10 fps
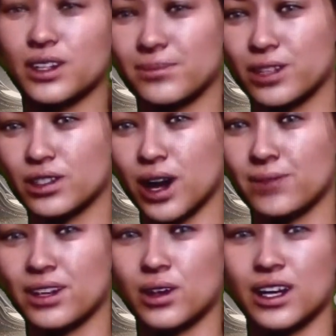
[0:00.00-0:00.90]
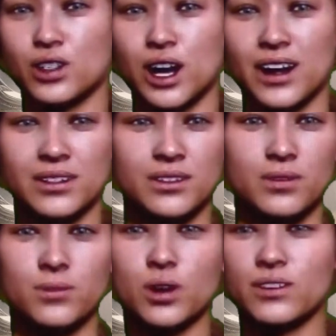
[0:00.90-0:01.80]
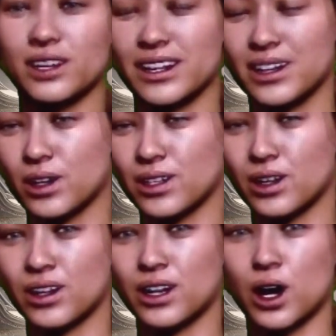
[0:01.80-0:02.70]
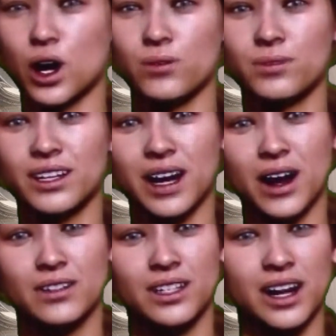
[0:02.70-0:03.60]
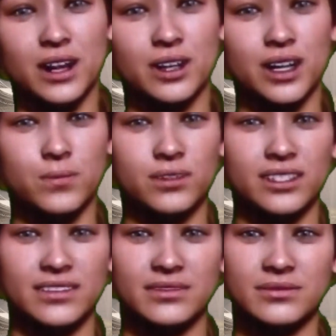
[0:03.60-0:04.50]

to subscribe to our channel for more videos on home and lifestyle tips.